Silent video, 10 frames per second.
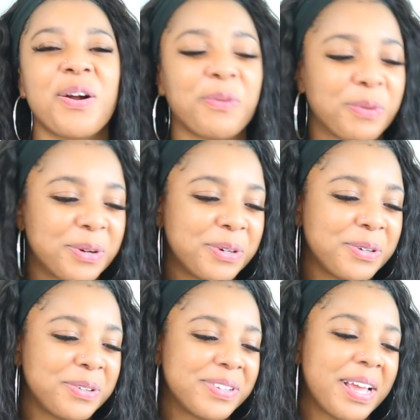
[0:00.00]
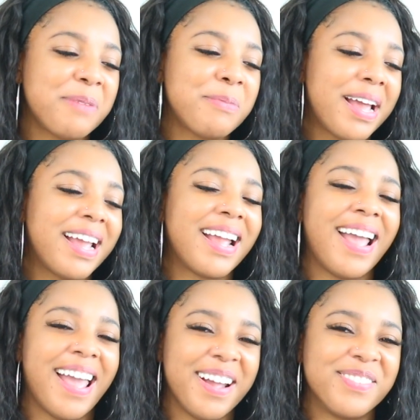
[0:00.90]
are rude. They made
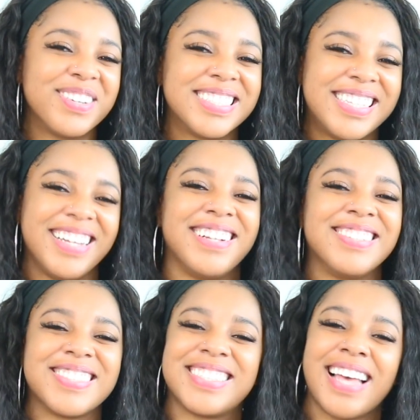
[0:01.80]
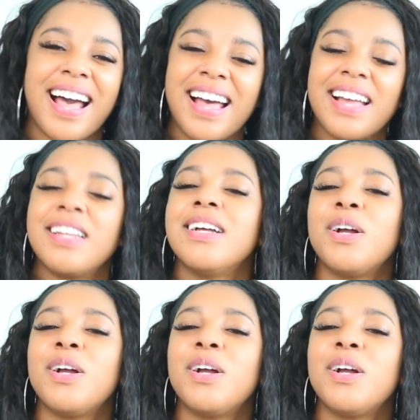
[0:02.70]
every single sign